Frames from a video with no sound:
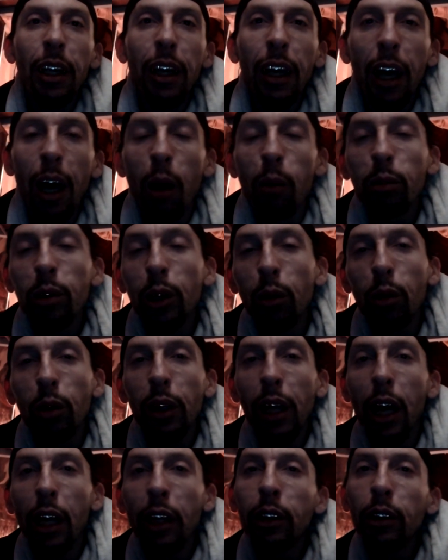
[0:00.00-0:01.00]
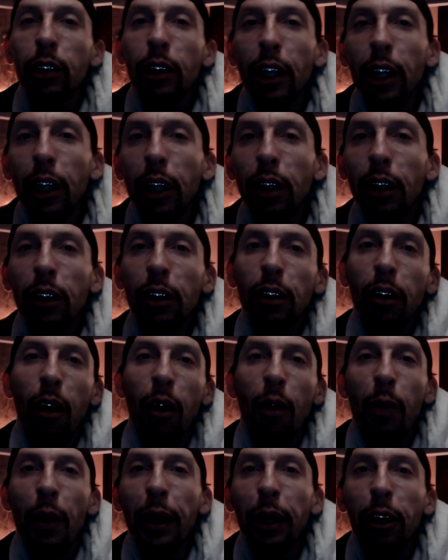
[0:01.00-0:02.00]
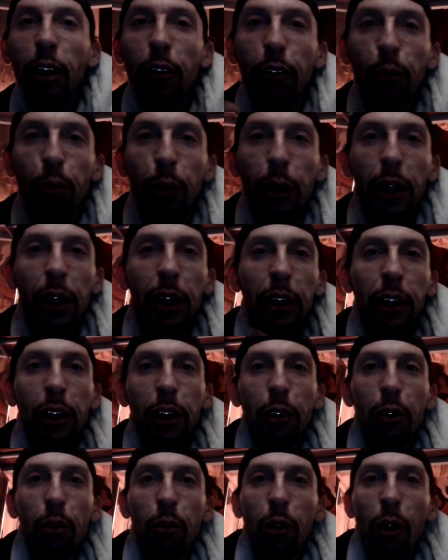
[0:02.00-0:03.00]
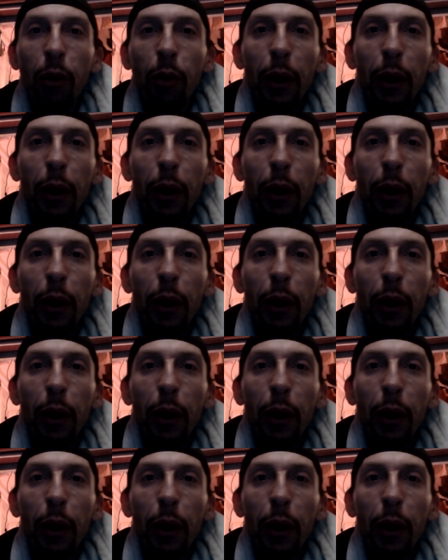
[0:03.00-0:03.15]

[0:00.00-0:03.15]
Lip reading: I'm so glad you're here. Thank you for being you.